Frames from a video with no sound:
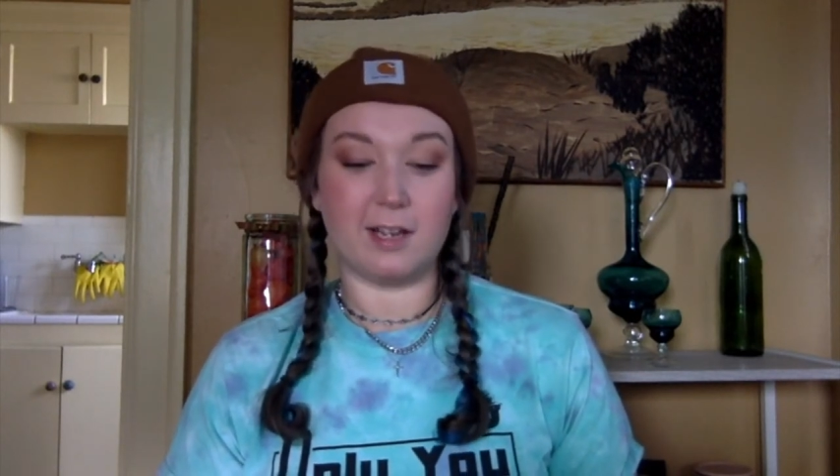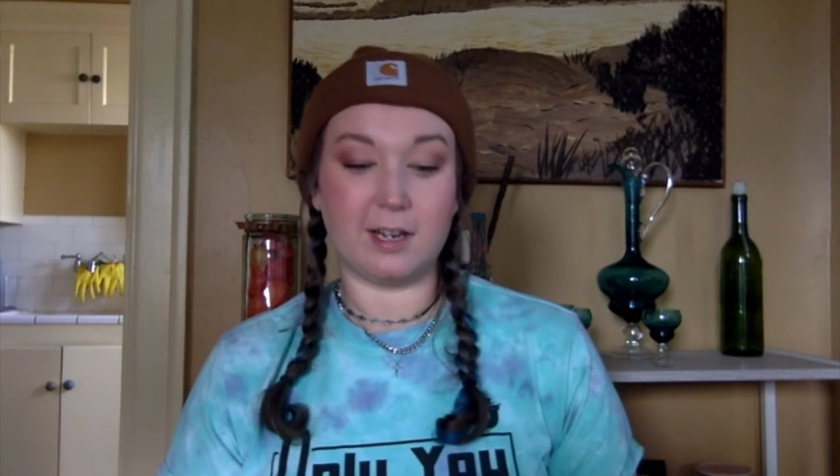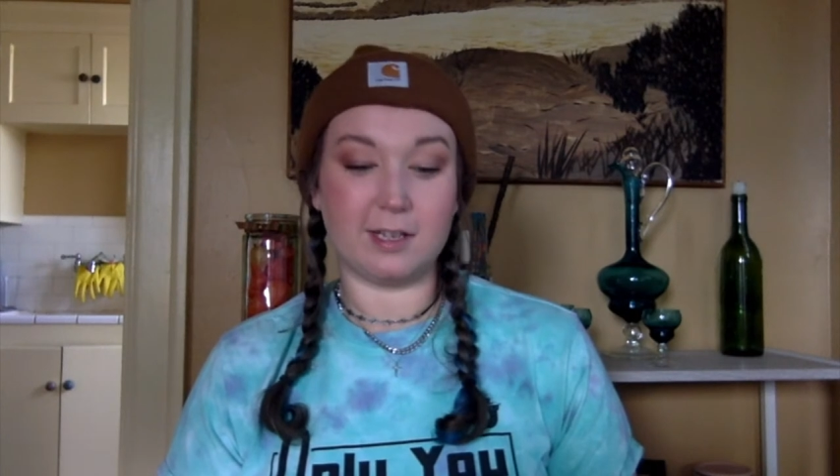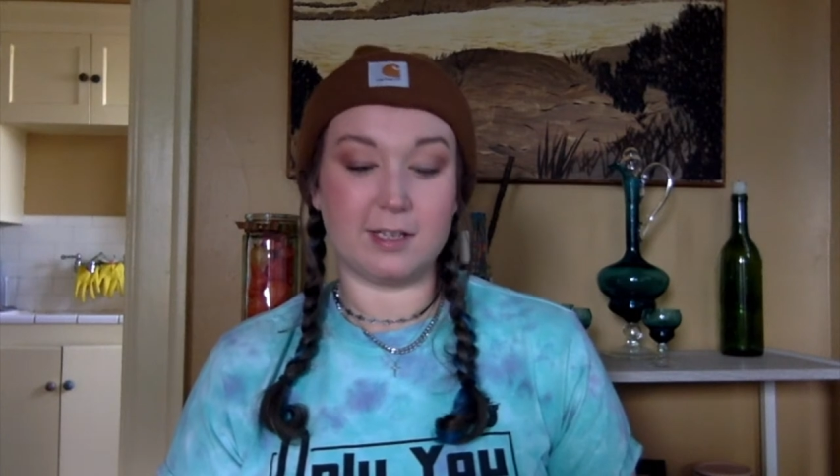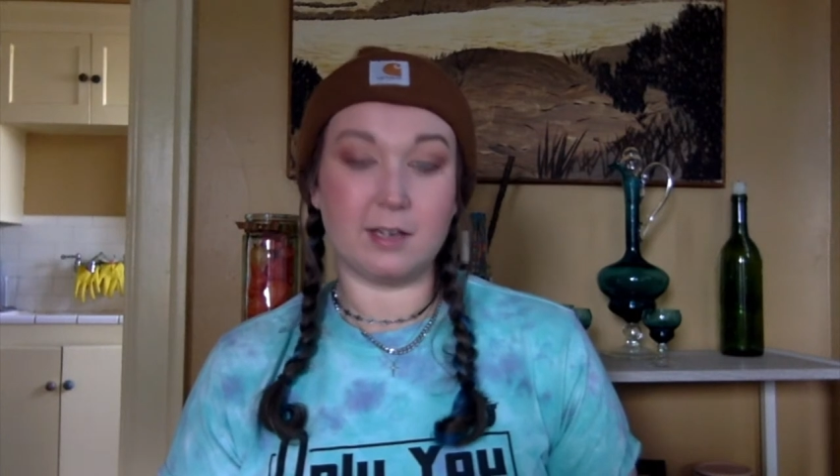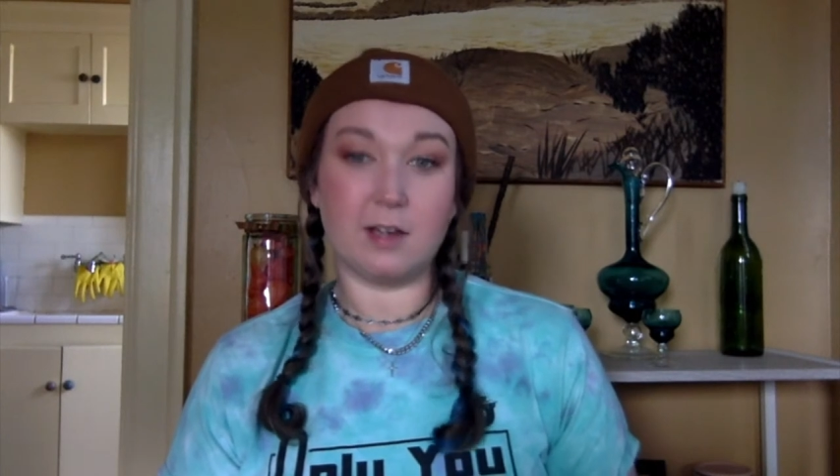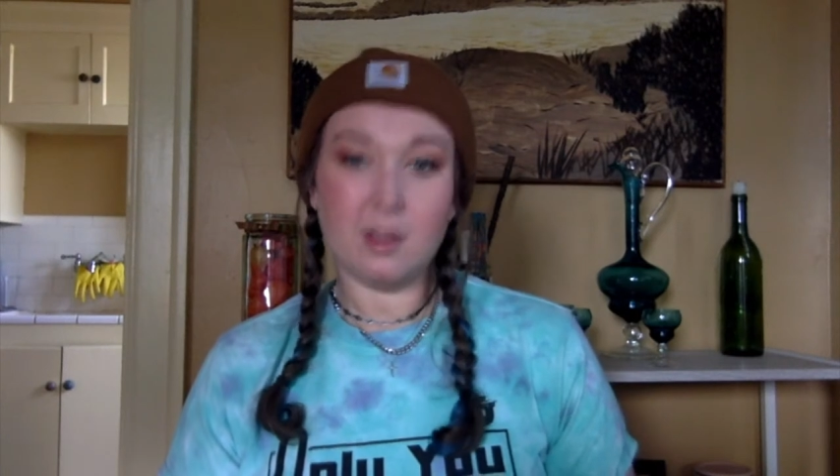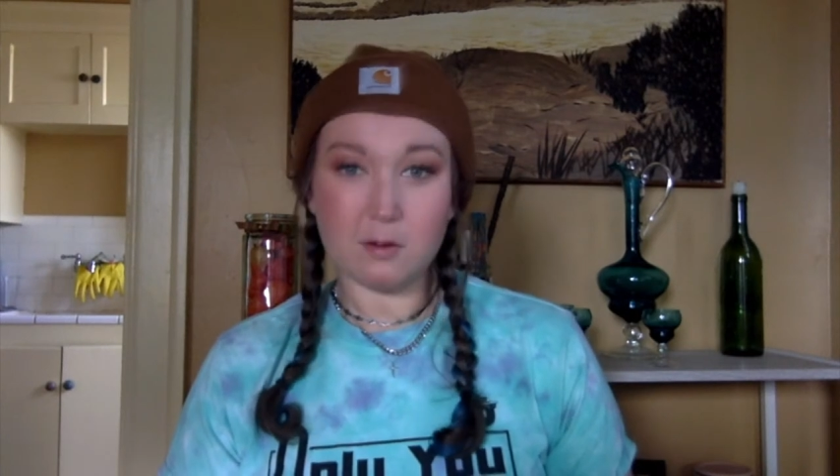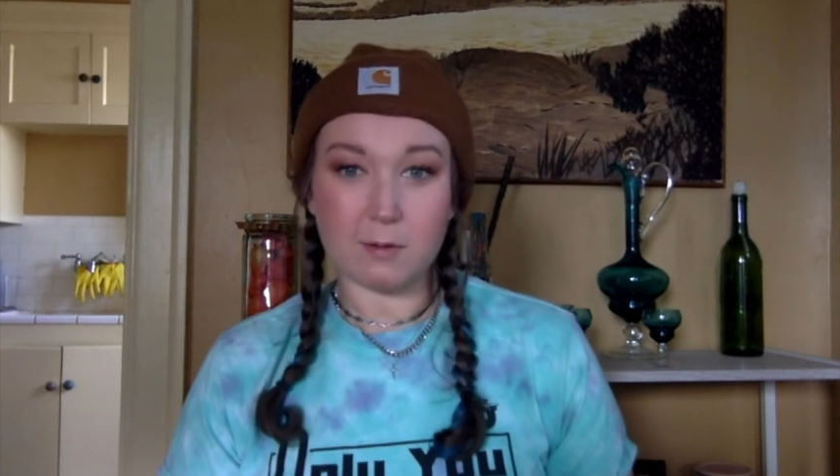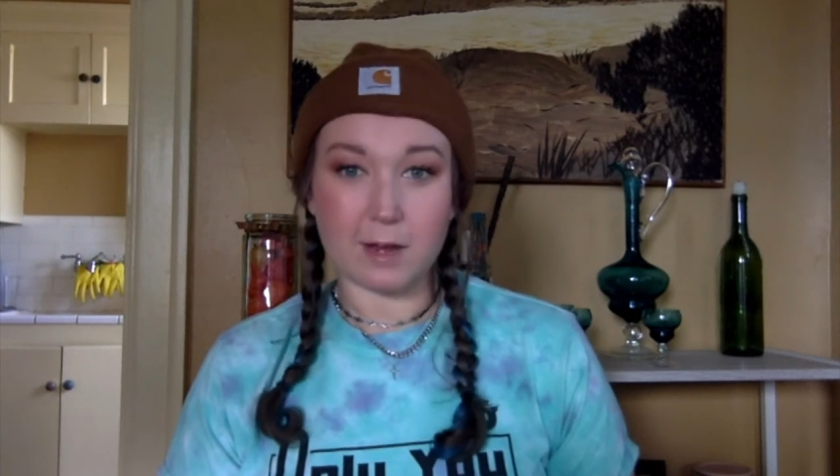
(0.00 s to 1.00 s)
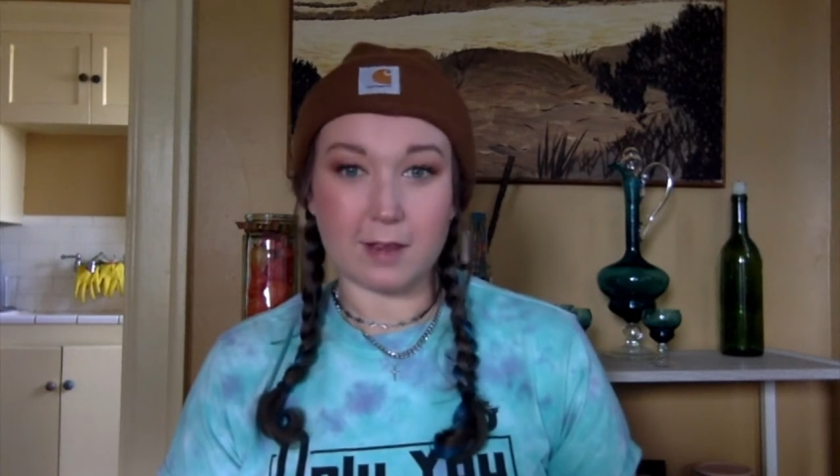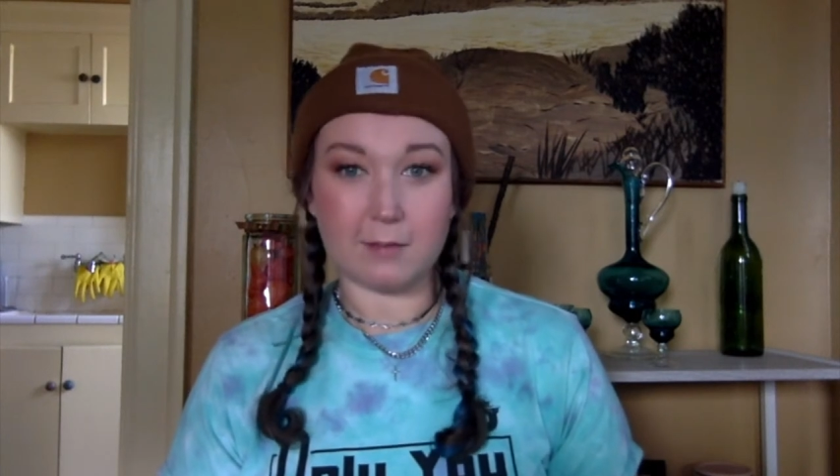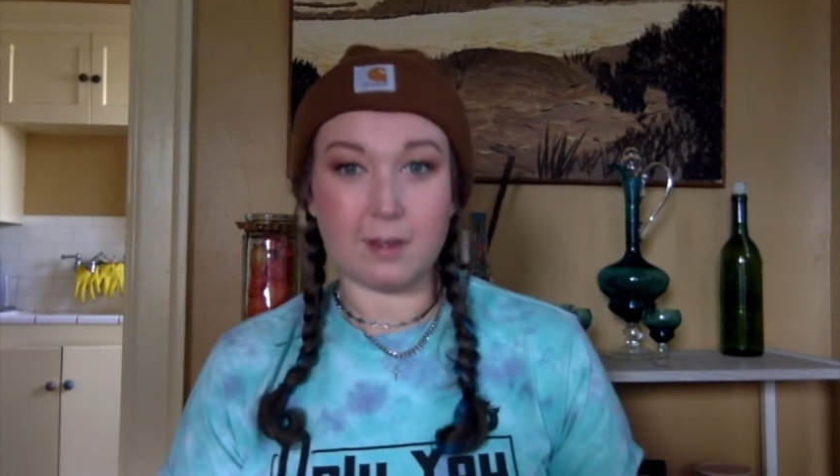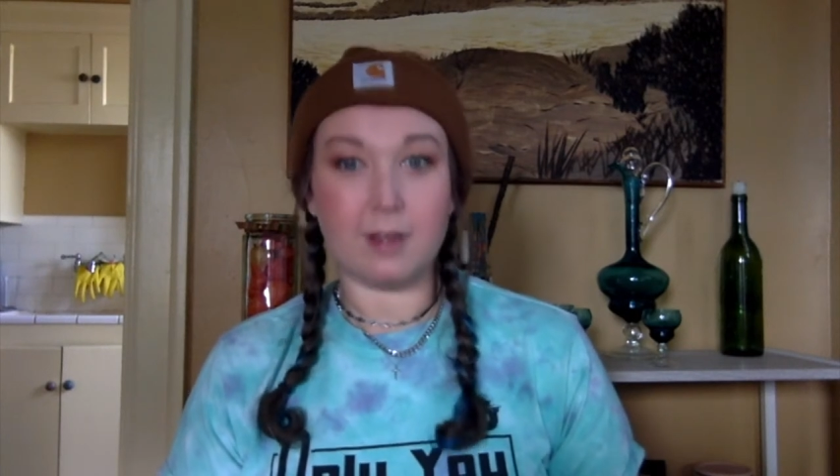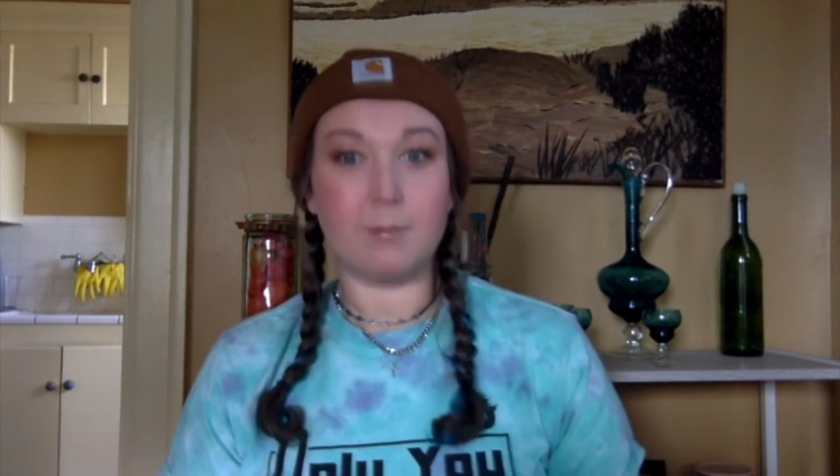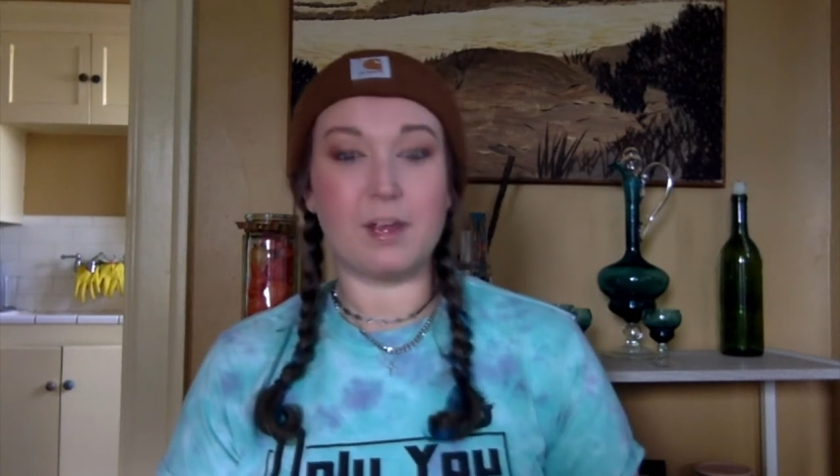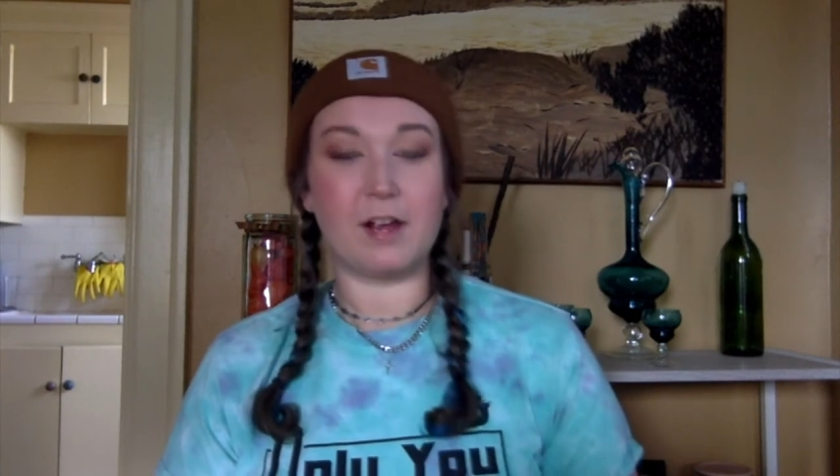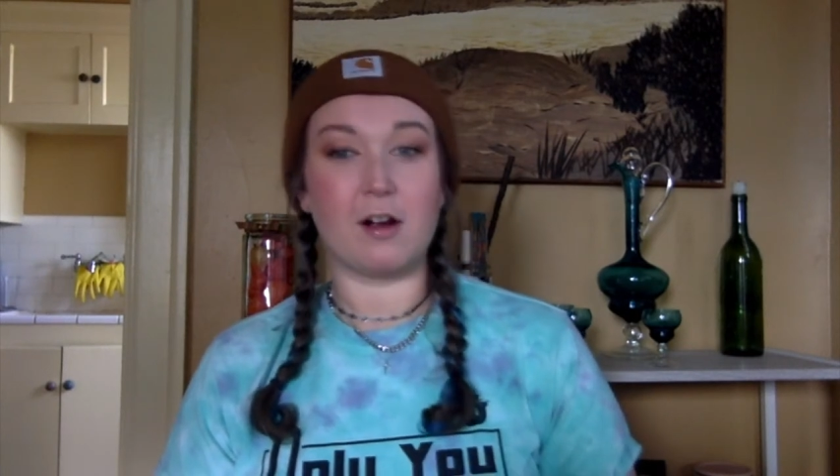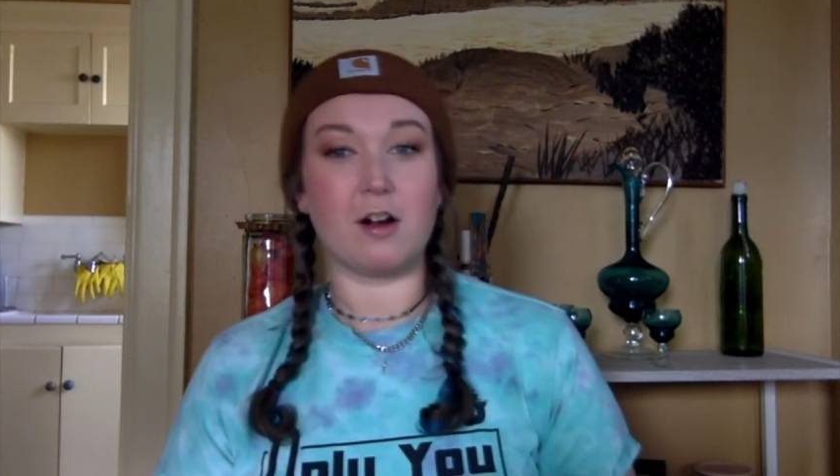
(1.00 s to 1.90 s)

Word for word: and it's another way that we can make